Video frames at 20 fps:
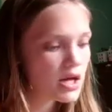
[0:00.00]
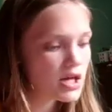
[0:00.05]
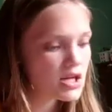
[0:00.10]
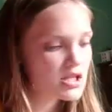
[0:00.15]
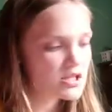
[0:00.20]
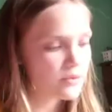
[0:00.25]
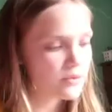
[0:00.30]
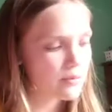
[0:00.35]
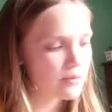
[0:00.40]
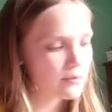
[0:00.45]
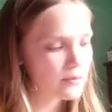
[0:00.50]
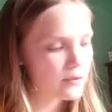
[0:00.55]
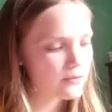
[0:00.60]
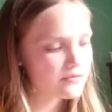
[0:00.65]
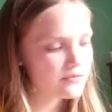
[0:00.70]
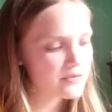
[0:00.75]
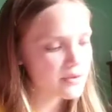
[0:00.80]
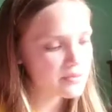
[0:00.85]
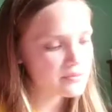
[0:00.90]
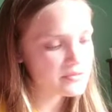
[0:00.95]
So we
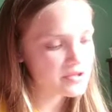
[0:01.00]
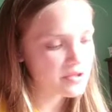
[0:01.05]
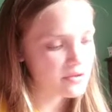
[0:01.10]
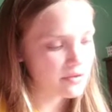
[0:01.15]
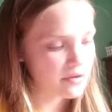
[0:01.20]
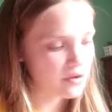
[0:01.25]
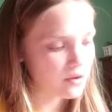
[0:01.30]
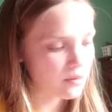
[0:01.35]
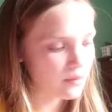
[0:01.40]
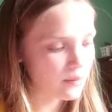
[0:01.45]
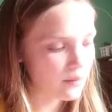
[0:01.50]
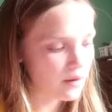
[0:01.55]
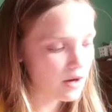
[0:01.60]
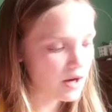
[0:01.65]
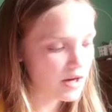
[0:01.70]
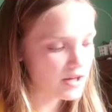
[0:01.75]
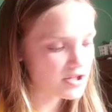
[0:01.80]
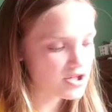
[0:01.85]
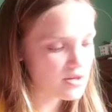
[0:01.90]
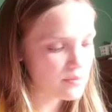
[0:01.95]
moved them to the
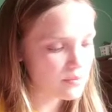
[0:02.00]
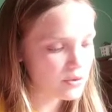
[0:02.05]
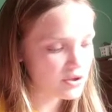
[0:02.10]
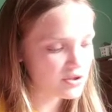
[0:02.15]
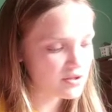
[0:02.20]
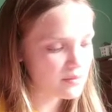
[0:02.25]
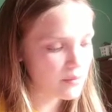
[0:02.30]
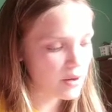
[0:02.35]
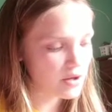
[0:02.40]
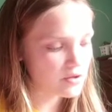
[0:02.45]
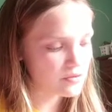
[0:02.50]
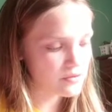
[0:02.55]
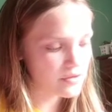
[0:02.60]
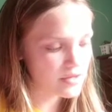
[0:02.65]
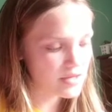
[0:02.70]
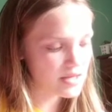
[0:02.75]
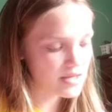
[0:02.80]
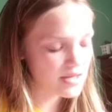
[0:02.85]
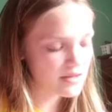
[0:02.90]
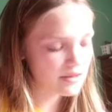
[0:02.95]
garage and put them under the
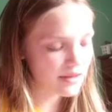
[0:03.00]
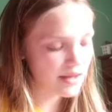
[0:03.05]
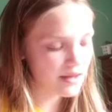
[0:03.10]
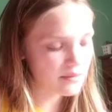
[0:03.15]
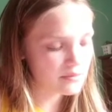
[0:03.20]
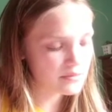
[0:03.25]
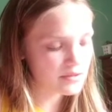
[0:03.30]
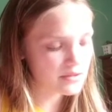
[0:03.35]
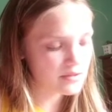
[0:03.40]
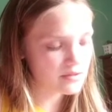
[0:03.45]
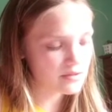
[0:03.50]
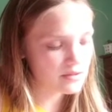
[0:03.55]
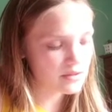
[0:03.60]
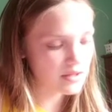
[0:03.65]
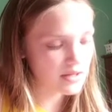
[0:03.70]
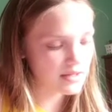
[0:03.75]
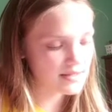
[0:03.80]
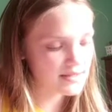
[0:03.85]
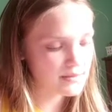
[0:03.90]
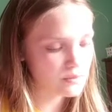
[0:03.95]
heat lamp the
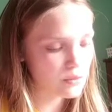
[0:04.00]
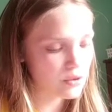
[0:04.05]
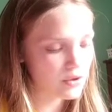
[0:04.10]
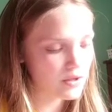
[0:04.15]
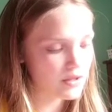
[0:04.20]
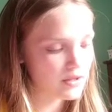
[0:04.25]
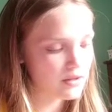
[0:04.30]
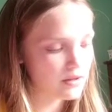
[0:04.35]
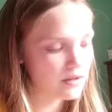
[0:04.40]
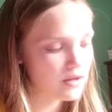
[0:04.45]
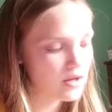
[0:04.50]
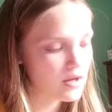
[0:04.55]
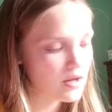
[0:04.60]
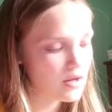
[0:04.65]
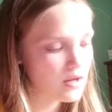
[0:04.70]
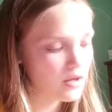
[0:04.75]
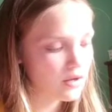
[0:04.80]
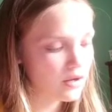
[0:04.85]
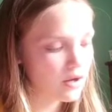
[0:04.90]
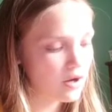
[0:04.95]
next morning.
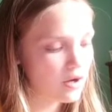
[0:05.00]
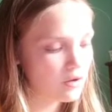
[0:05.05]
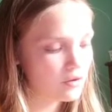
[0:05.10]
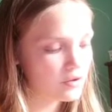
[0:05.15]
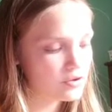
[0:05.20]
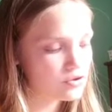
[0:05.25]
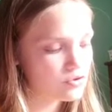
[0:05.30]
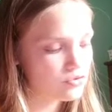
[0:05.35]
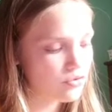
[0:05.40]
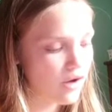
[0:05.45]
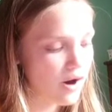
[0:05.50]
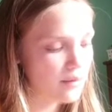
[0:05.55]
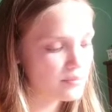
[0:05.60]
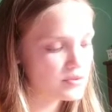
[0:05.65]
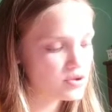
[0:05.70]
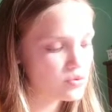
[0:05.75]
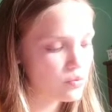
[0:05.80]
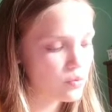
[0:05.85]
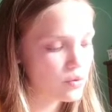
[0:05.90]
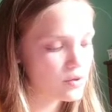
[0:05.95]
Colin
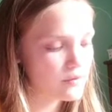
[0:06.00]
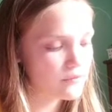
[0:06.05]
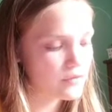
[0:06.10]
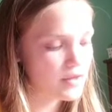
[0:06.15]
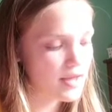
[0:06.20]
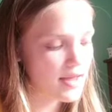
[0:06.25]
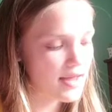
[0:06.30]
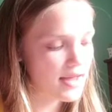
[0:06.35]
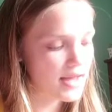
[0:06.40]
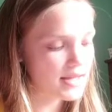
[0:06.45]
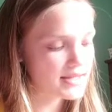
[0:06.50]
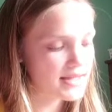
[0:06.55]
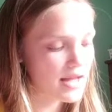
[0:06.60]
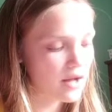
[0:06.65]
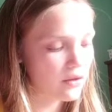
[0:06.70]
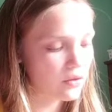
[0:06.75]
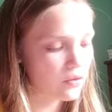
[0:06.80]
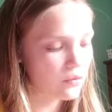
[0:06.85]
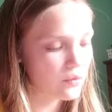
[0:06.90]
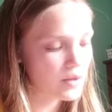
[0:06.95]
dropped one of the eggs
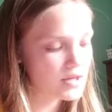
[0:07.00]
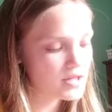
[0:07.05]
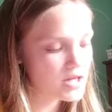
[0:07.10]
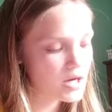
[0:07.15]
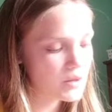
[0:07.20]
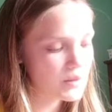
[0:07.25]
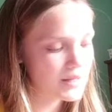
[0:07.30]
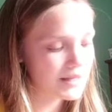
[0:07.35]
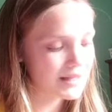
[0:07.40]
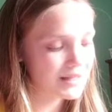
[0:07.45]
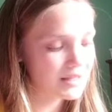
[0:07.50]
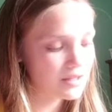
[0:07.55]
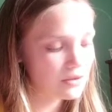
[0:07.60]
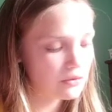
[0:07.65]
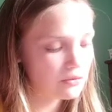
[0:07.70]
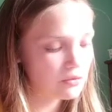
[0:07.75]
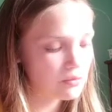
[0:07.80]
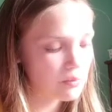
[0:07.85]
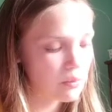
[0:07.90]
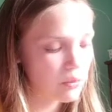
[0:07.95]
out the window and
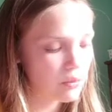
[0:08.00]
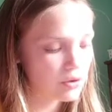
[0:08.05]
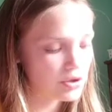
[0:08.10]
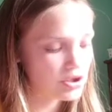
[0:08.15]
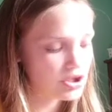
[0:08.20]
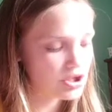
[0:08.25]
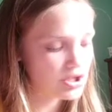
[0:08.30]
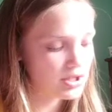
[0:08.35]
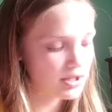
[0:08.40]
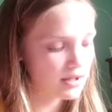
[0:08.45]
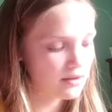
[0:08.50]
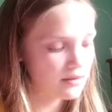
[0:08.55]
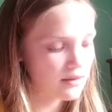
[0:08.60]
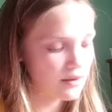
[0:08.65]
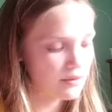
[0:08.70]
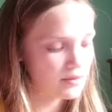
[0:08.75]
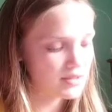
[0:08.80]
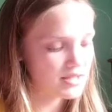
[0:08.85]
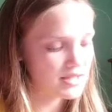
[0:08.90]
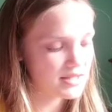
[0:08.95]
killed the poor chick
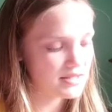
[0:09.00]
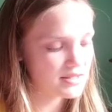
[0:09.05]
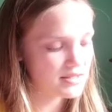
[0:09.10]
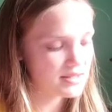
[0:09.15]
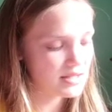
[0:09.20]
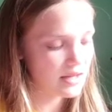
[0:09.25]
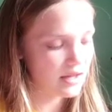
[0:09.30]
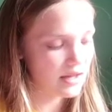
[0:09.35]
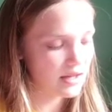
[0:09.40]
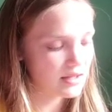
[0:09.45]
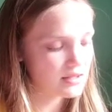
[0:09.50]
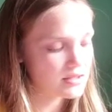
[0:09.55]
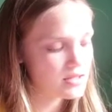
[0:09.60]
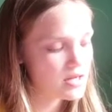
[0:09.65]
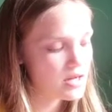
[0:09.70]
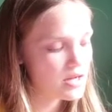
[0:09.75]
that was inside.